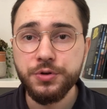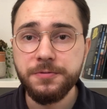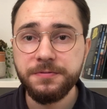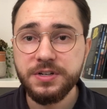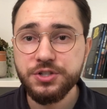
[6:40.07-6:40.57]
you
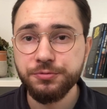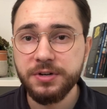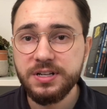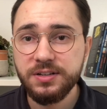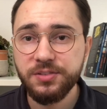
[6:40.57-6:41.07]
finish
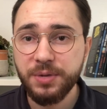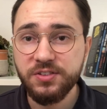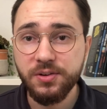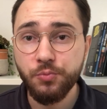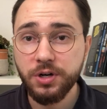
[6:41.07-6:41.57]
reading, spend
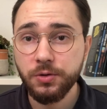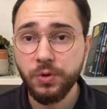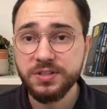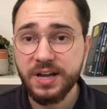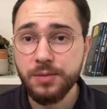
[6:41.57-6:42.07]
some one on
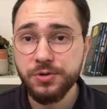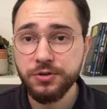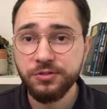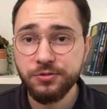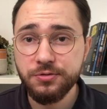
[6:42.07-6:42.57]
one time with
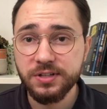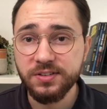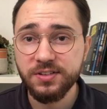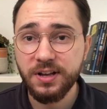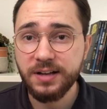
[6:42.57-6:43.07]
your
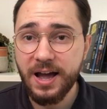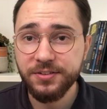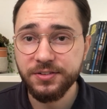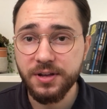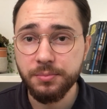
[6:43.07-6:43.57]
students and
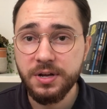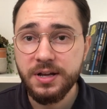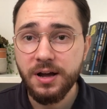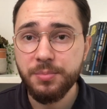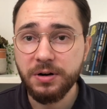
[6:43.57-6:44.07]
ask them
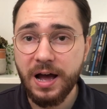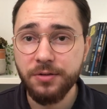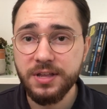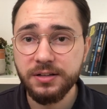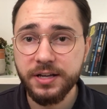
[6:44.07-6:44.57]
about how
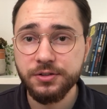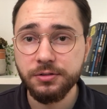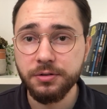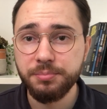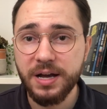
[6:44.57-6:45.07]
they like to
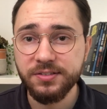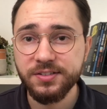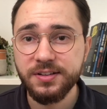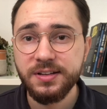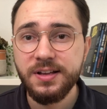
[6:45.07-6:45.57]
learn
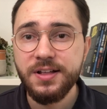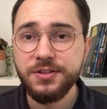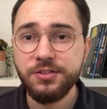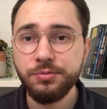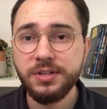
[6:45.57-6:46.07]
best.
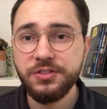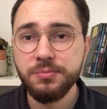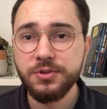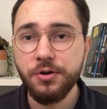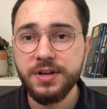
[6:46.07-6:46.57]
This will let
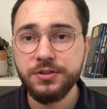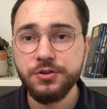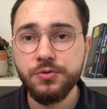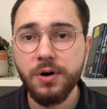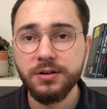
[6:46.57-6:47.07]
them know that
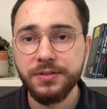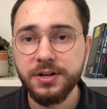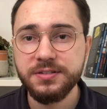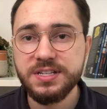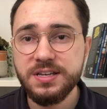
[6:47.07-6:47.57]
you are on
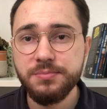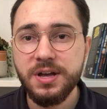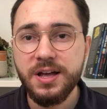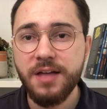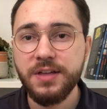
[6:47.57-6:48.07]
their team
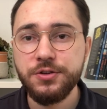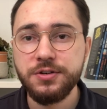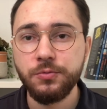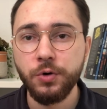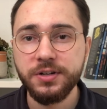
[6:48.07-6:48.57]
and that you
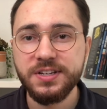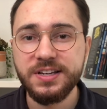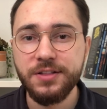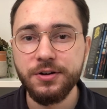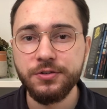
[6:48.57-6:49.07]
can work
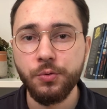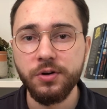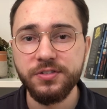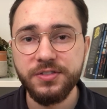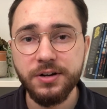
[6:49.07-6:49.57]
together
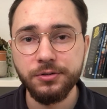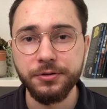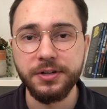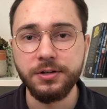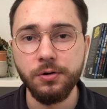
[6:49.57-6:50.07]
towards their
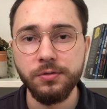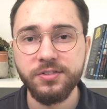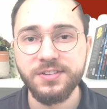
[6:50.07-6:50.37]
learning goal.